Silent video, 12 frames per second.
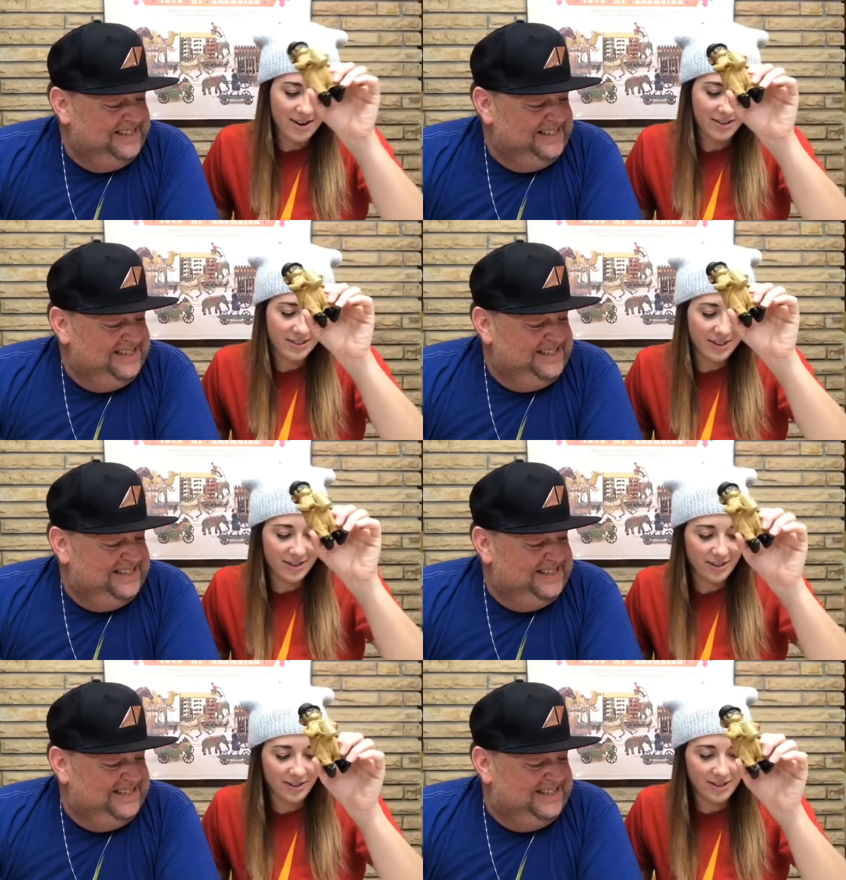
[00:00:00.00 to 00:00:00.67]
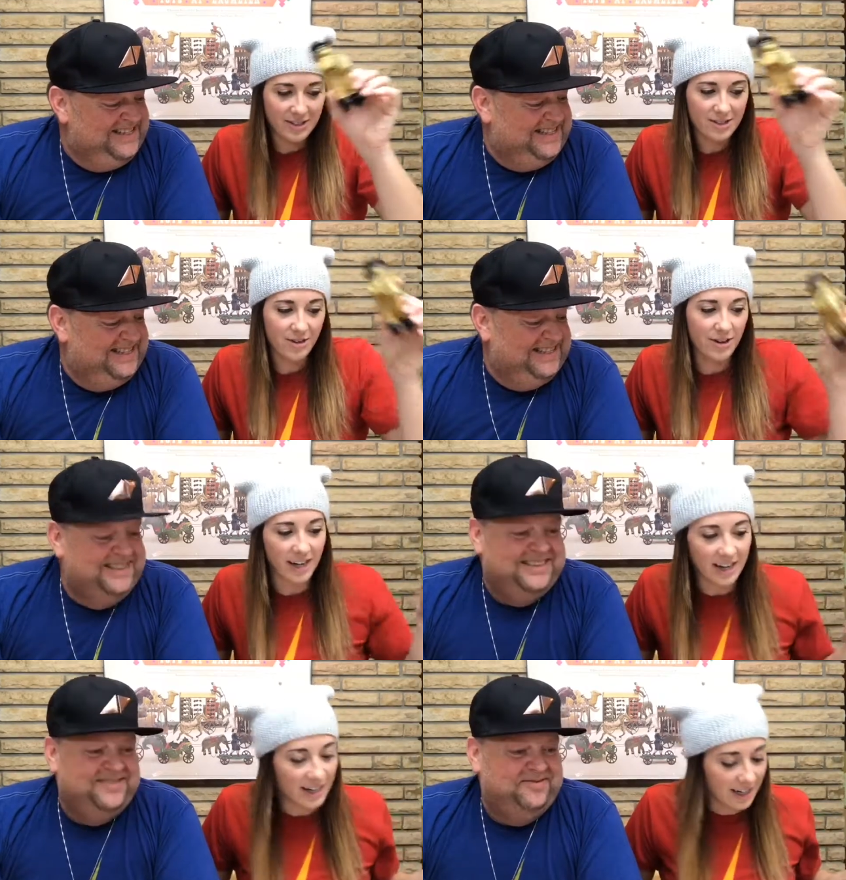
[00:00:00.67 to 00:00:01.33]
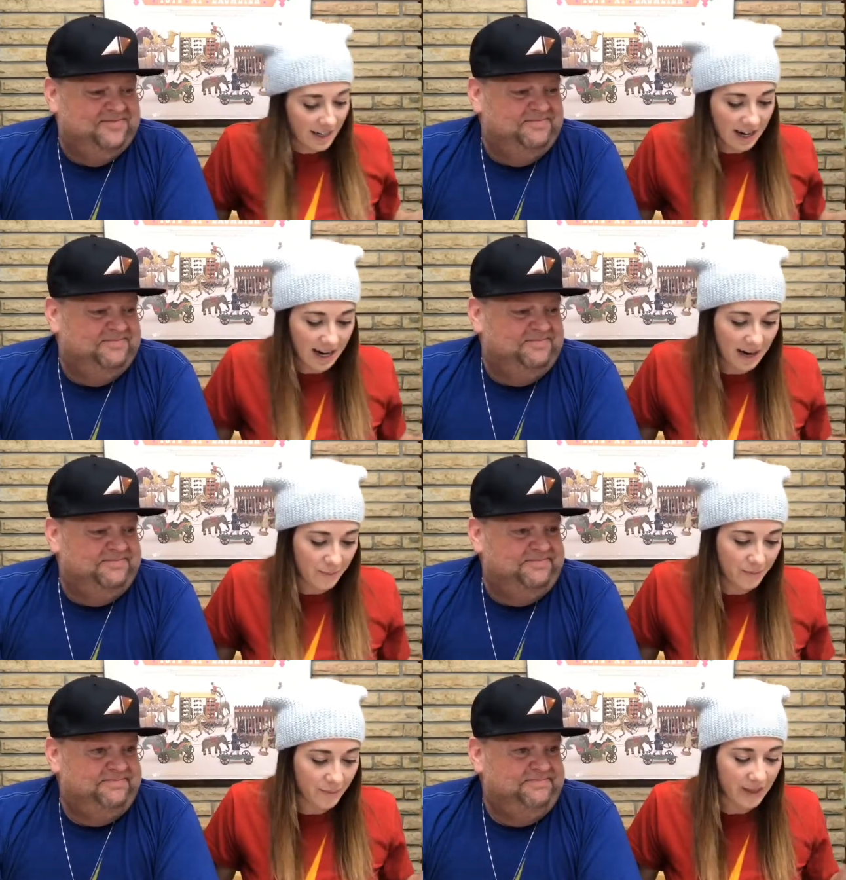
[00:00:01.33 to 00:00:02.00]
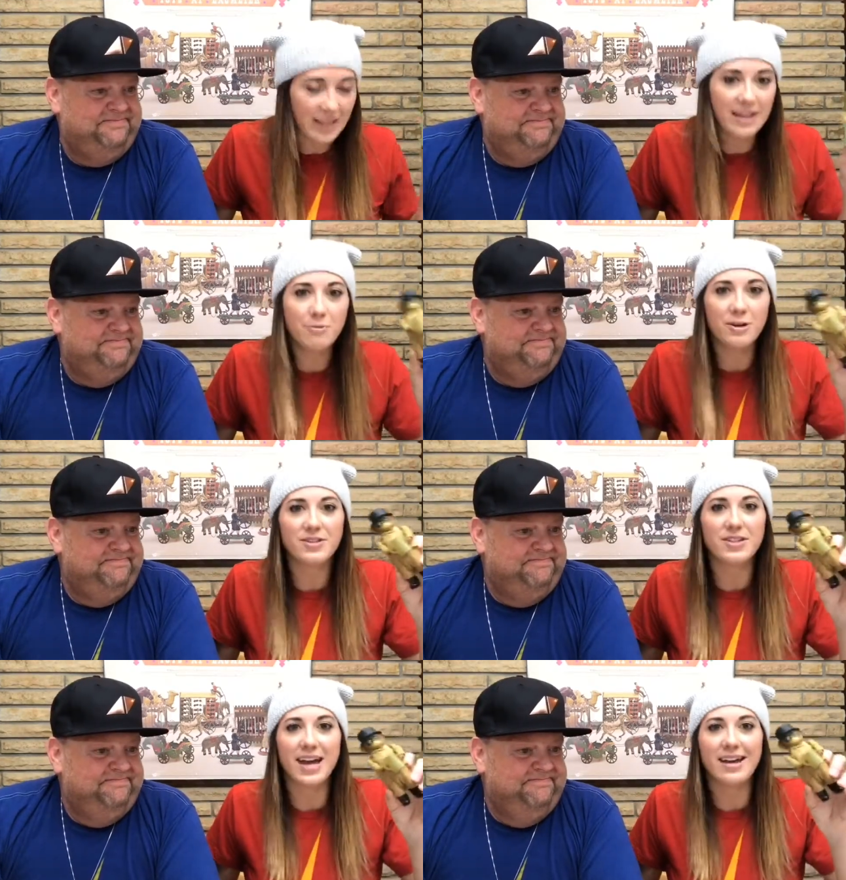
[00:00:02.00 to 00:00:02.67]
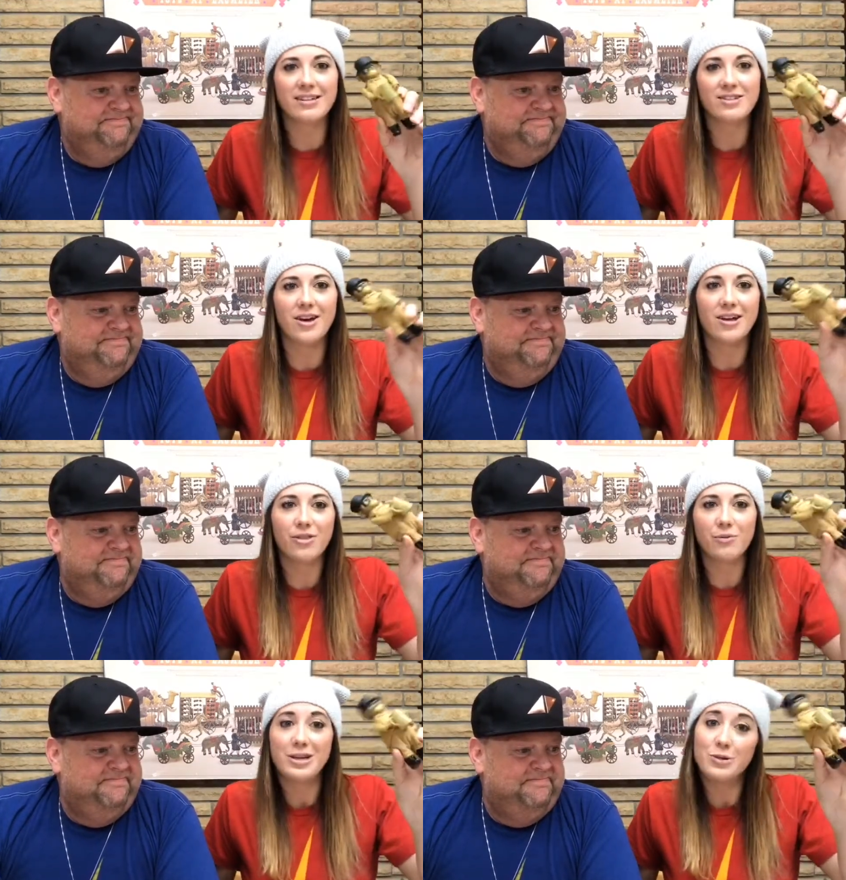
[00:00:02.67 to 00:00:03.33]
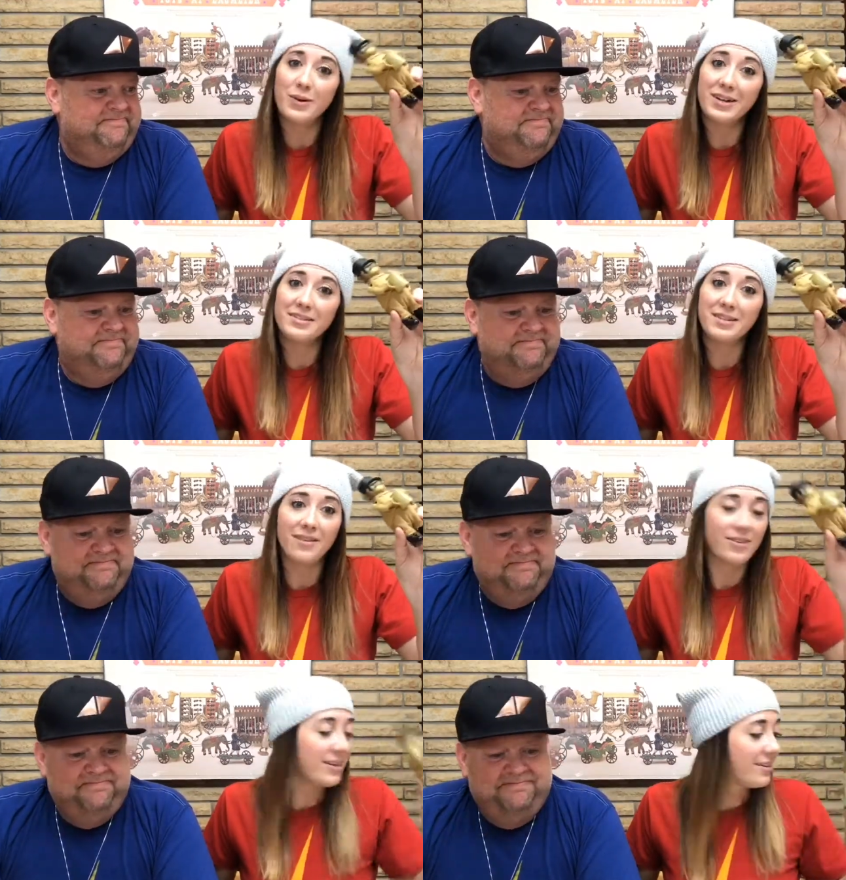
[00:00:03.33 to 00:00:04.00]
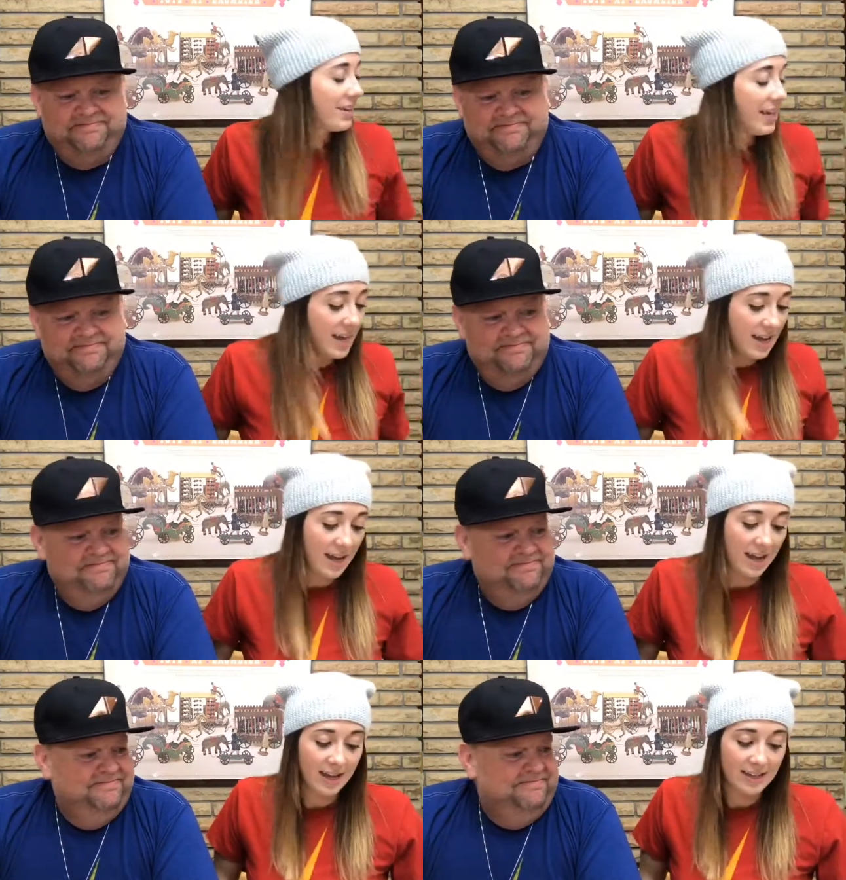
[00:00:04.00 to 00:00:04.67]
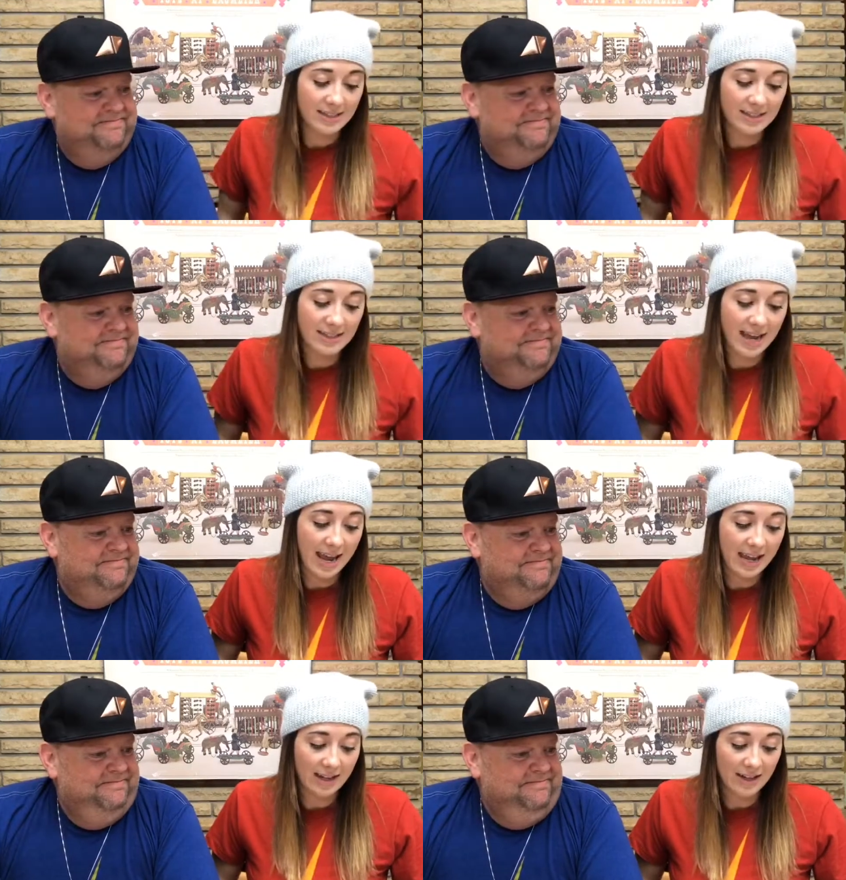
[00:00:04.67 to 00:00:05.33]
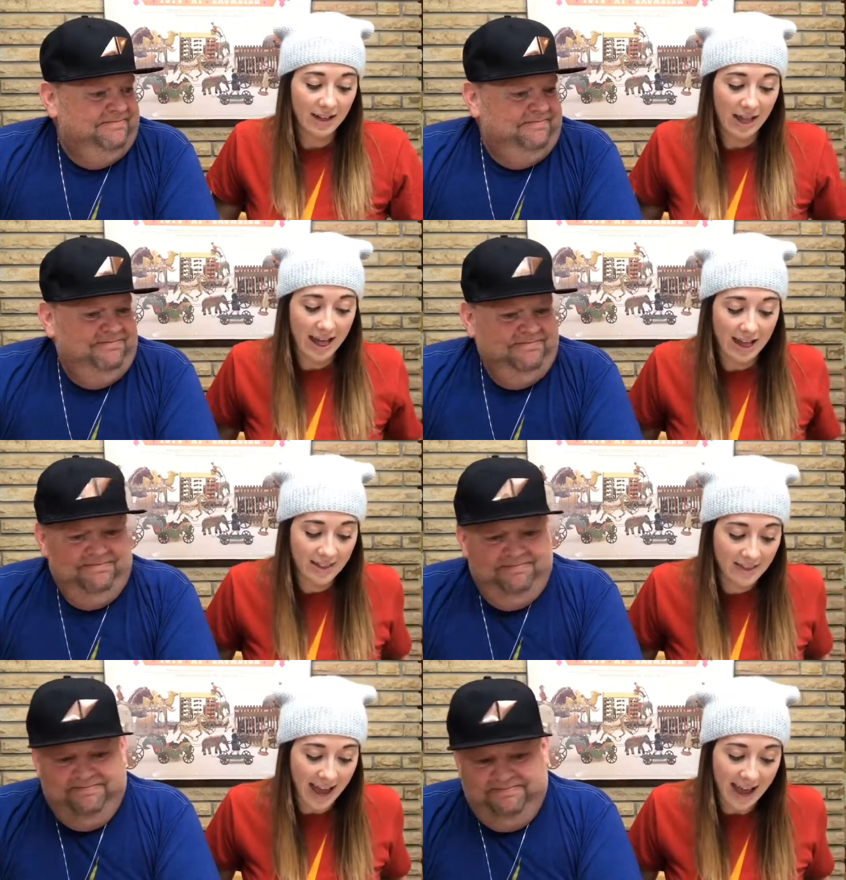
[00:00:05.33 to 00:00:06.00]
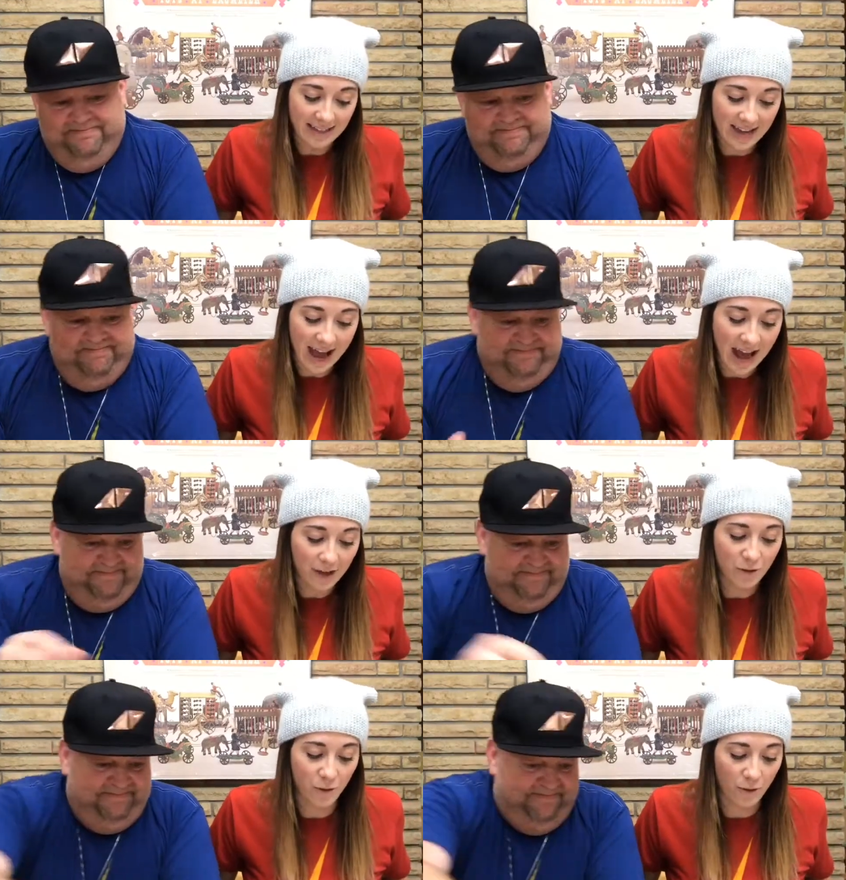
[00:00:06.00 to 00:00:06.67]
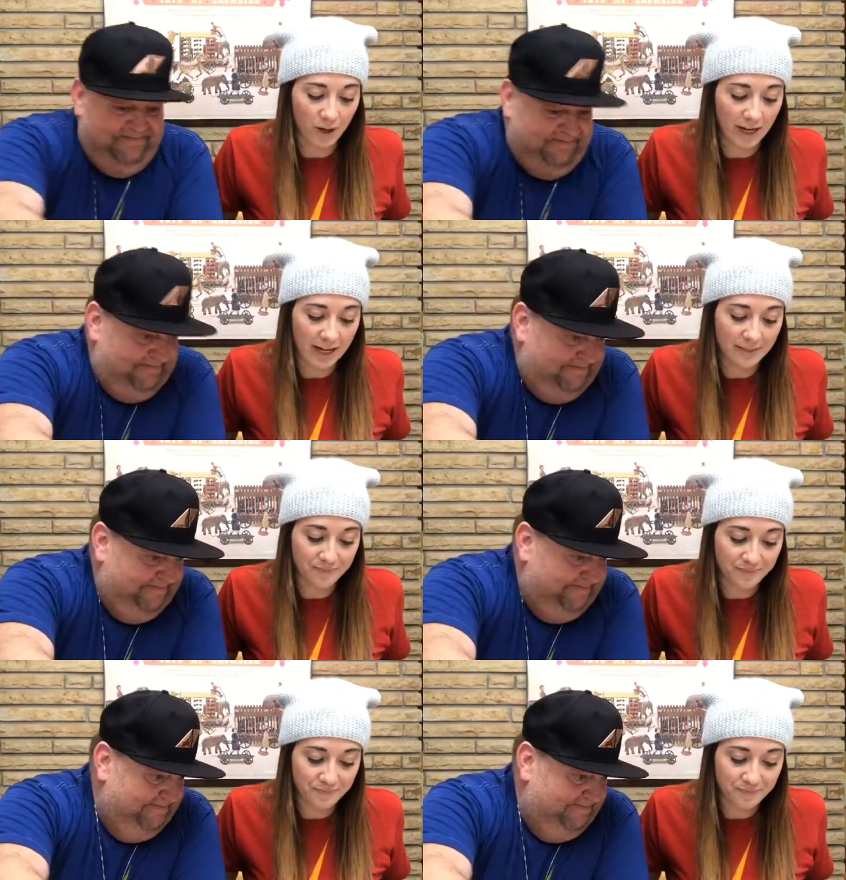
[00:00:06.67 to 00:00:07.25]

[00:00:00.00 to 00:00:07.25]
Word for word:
Speaker 1: and our celluloid story. Um, he once again is lot 327, and staying in that category,